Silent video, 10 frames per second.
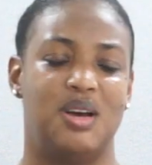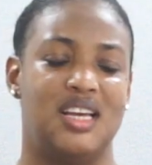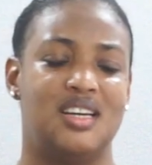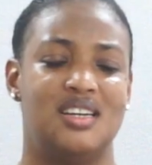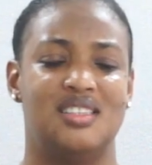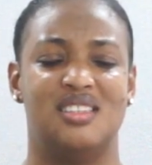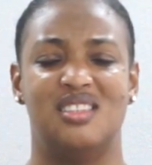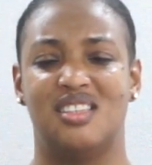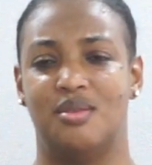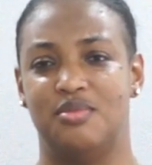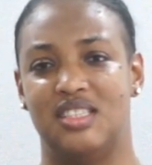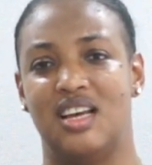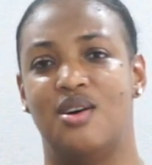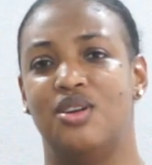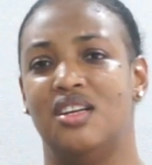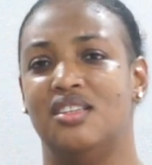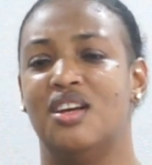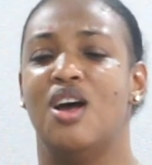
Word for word: my cousins come down and